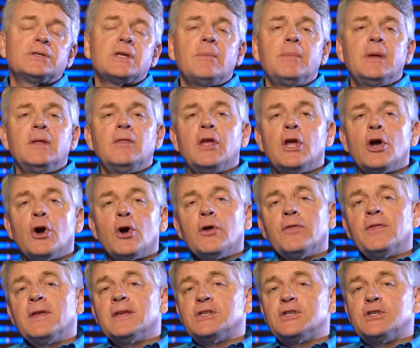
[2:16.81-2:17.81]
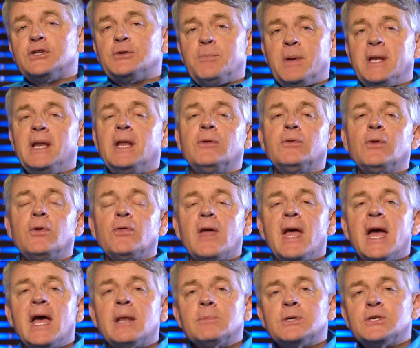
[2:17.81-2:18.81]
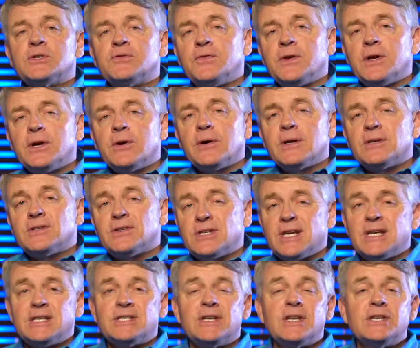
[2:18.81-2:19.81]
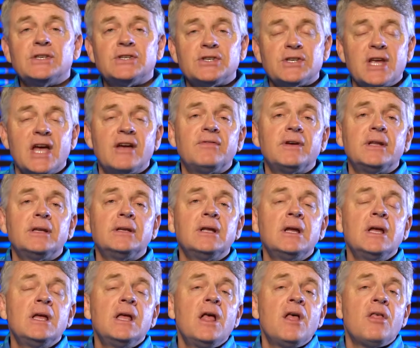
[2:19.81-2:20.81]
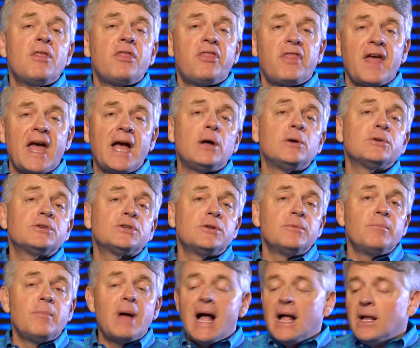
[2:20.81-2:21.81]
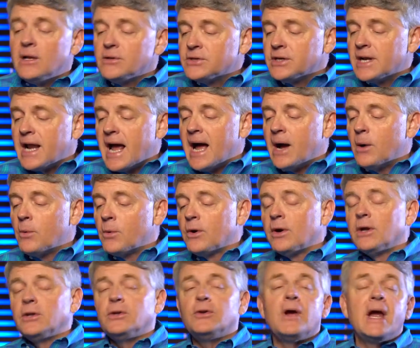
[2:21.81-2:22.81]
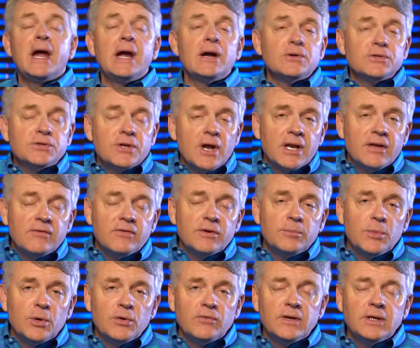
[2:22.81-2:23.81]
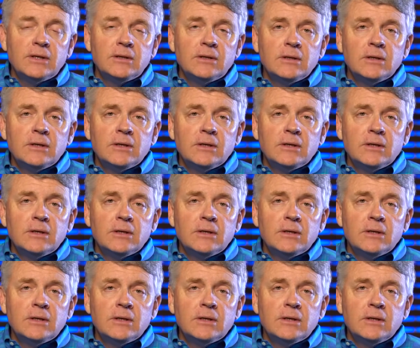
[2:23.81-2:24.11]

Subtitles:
I mean, the earth is spinning through the atmosphere at 67,000 miles an hour, and your hair's not even moving.